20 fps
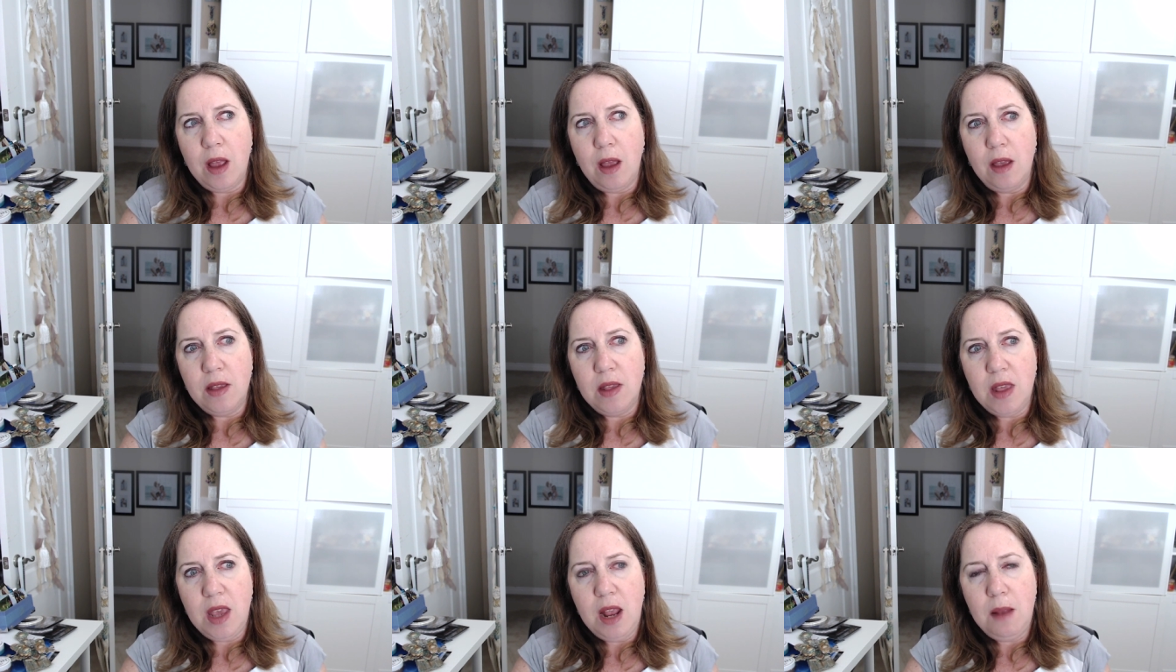
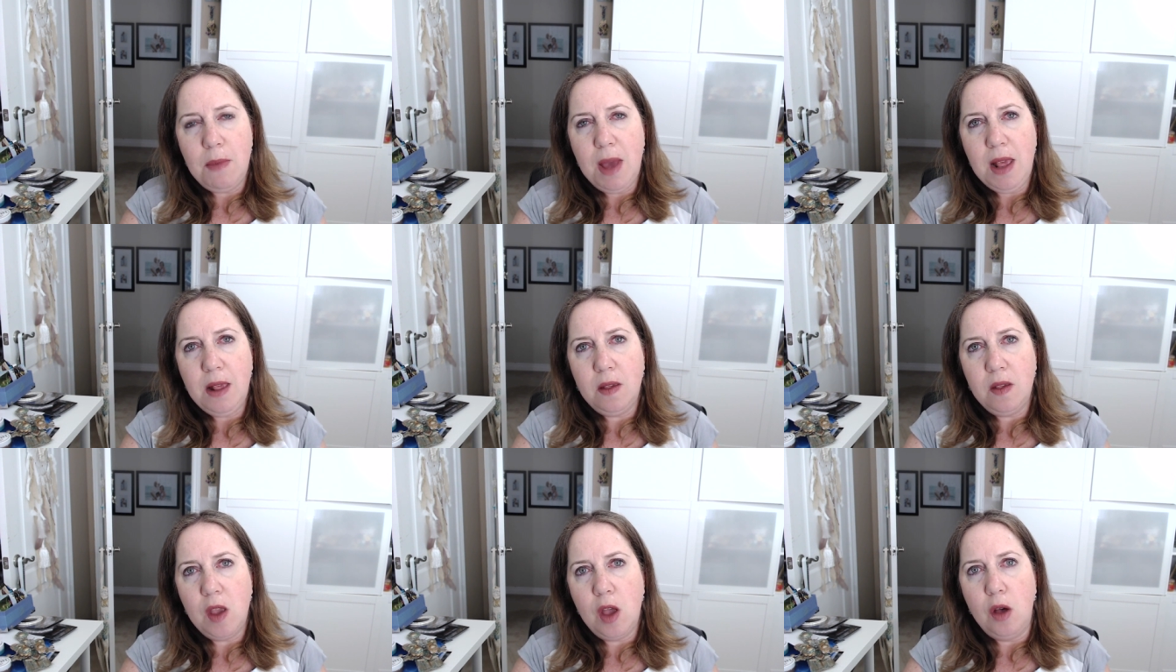seen
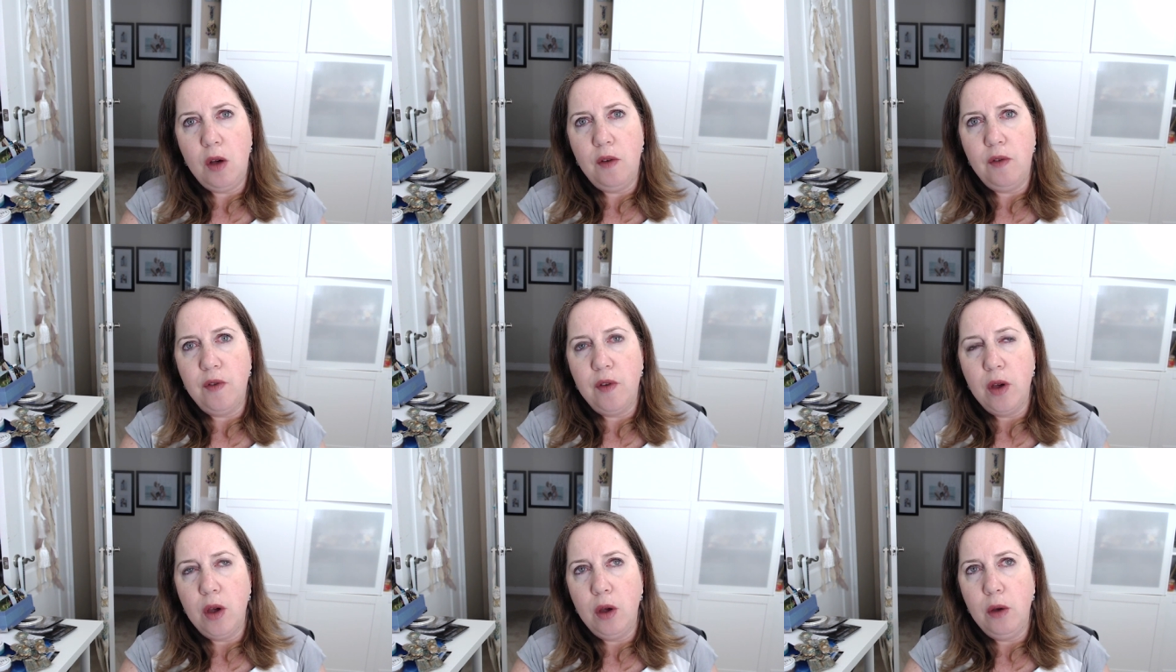
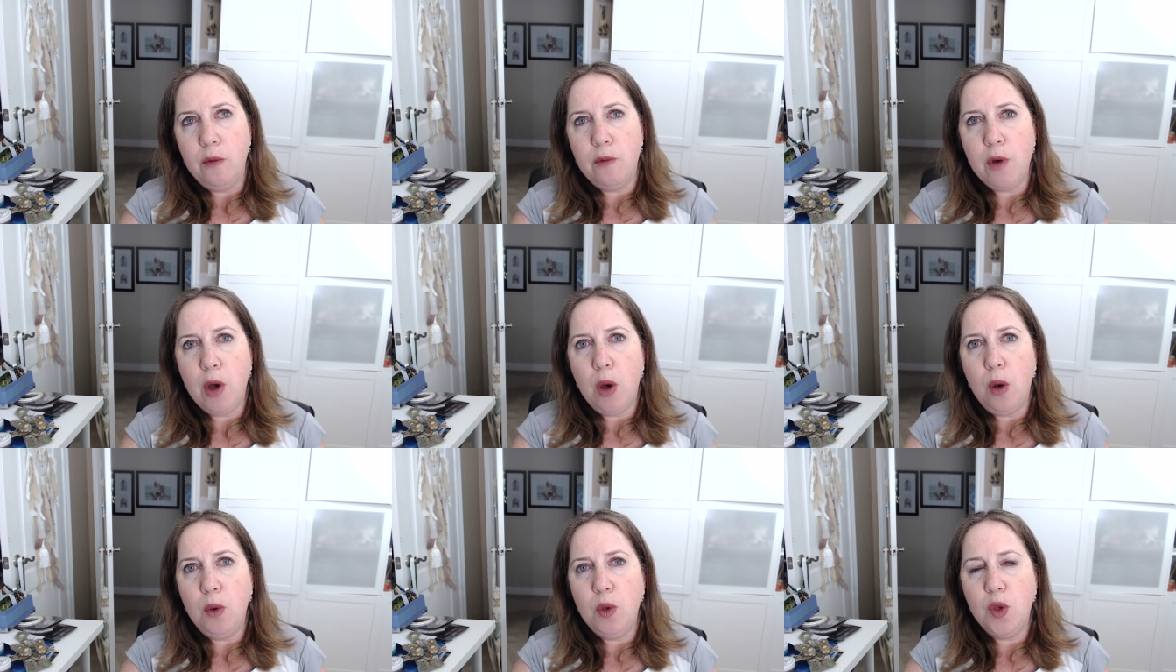myself
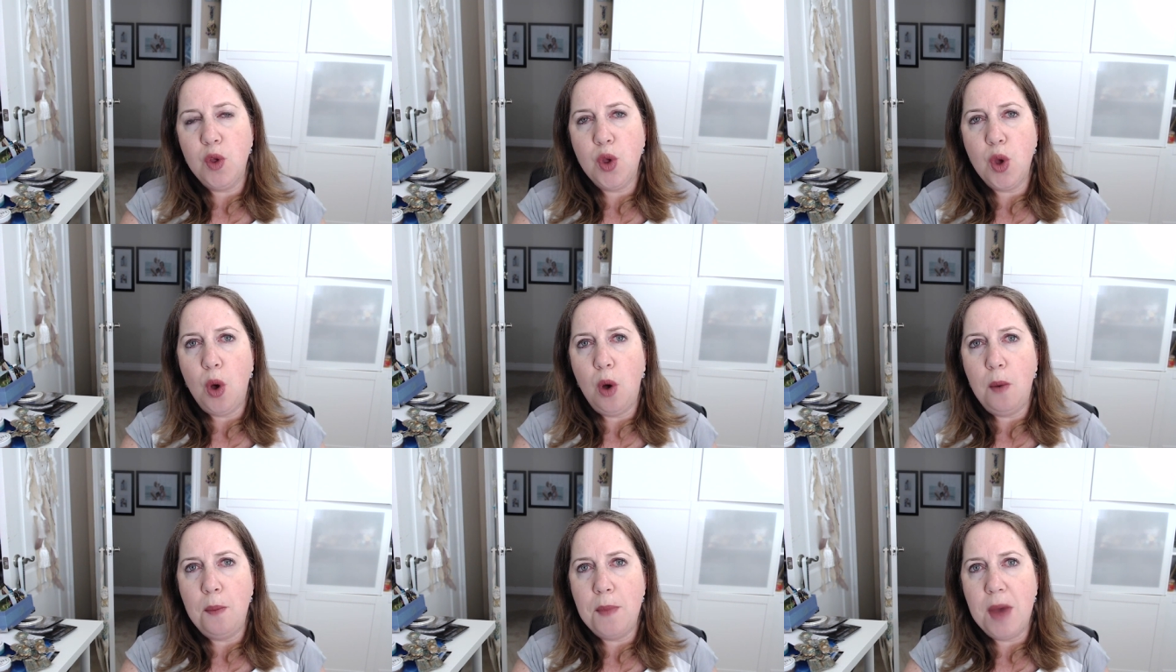grow
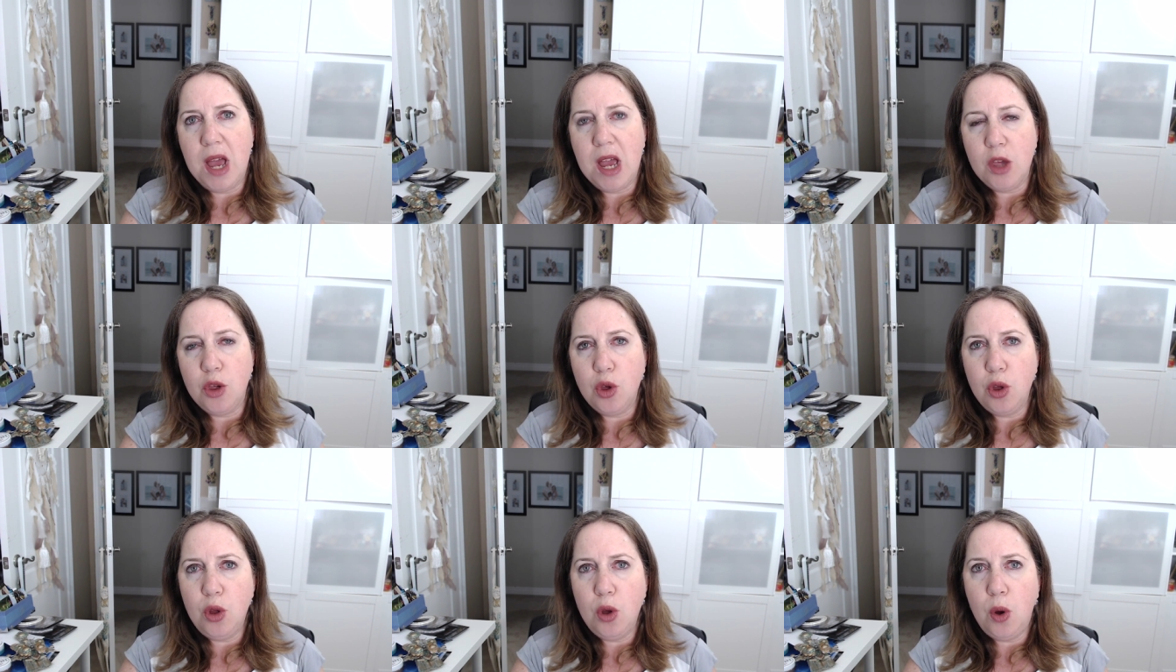so much,